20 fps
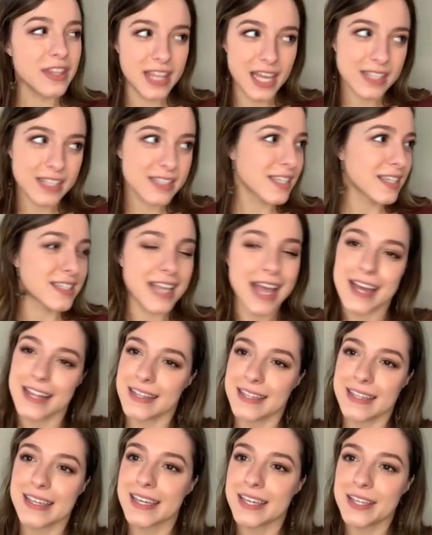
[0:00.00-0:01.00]
That's
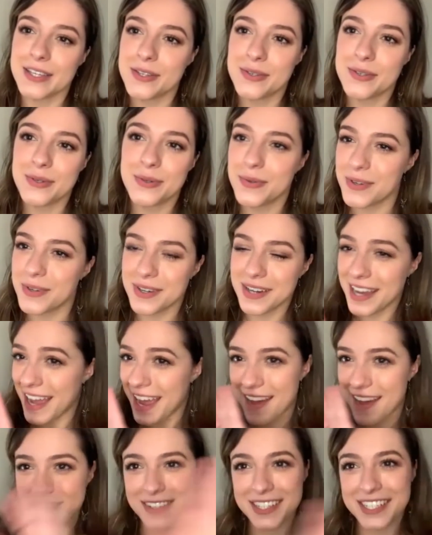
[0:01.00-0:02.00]
exactly it. You
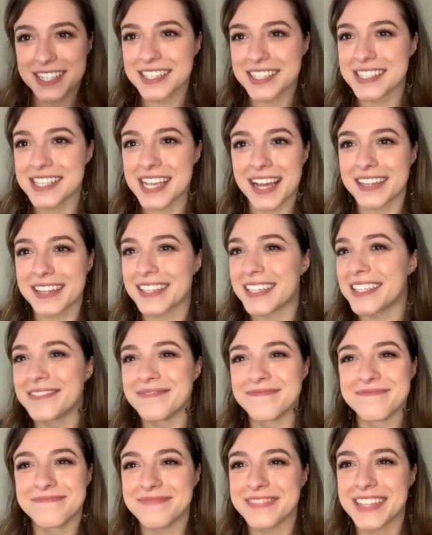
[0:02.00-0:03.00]
have it exactly.
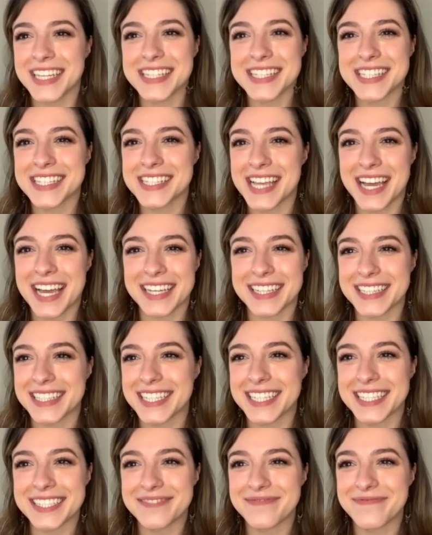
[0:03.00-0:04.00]
That's exactly
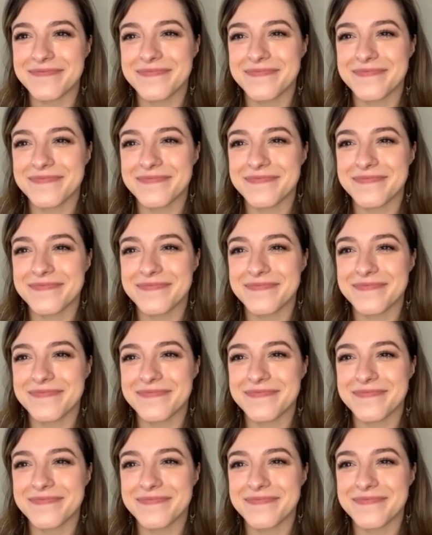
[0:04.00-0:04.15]
it.